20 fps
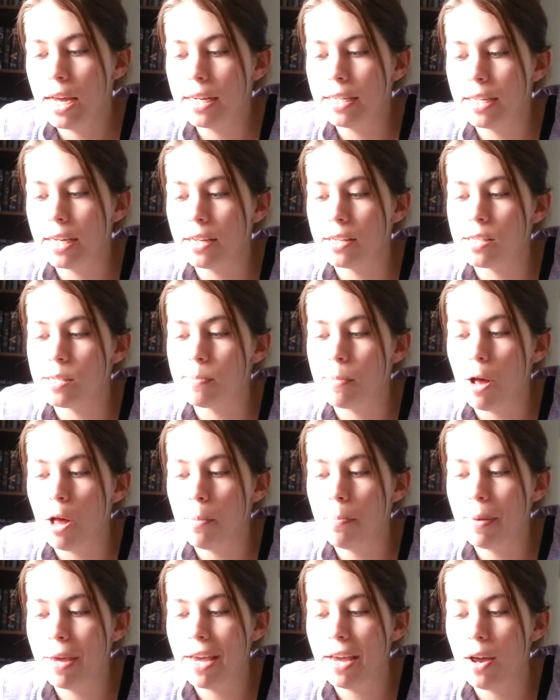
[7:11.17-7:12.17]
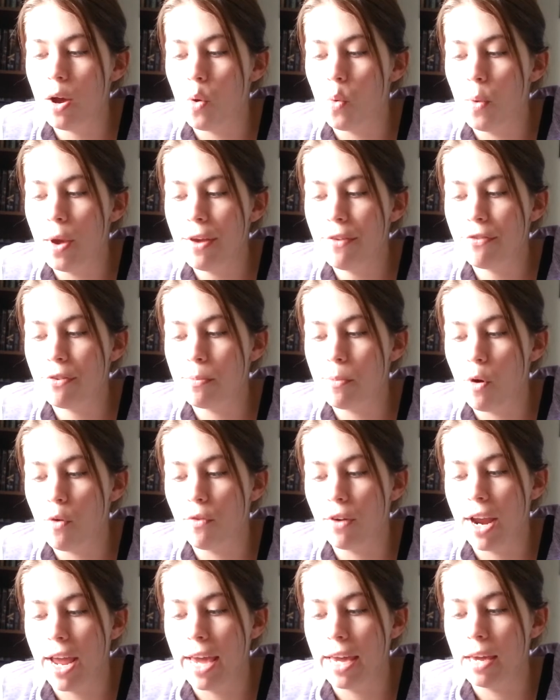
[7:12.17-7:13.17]
Dig a small pit away from
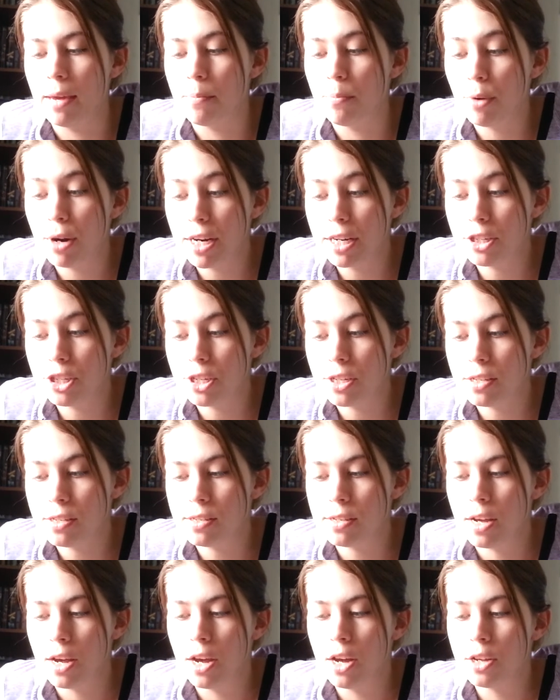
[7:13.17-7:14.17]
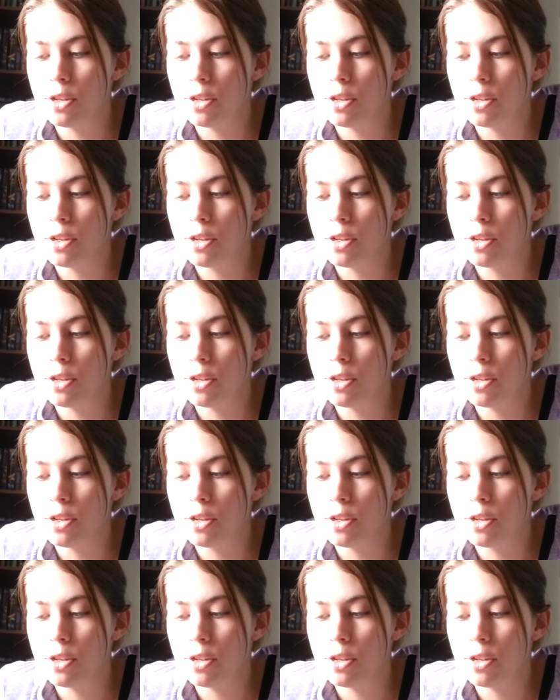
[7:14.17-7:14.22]
overhanging branches,